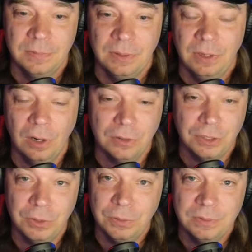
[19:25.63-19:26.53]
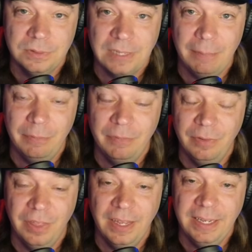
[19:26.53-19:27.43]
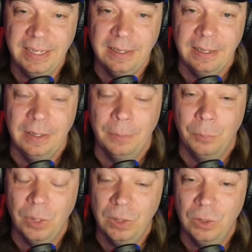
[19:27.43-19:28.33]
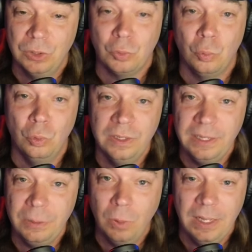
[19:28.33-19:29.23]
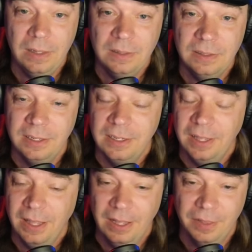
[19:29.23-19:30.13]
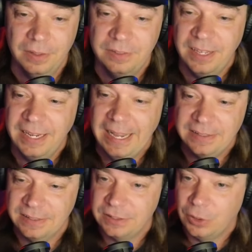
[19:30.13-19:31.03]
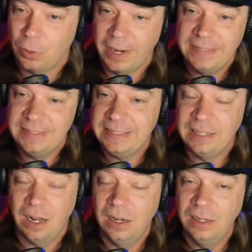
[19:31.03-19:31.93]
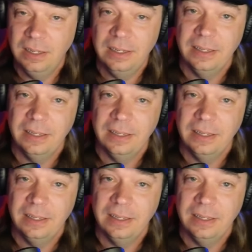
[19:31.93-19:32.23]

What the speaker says: cartoon type of a thing, but it looks really well. This thing has this crazy tongue.